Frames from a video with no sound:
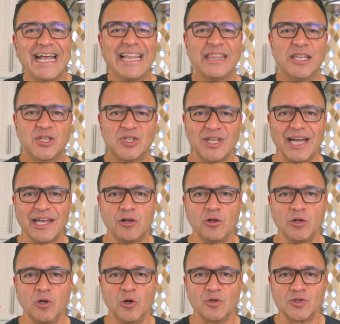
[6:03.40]
and the
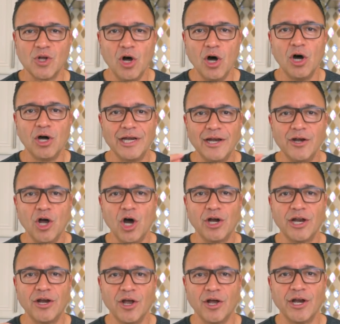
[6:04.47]
cycle goes on and
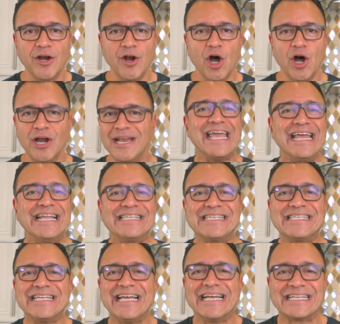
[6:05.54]
on and on and on.
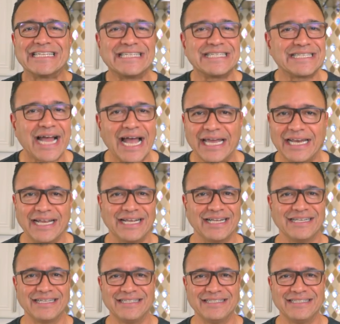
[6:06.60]
It's exciting.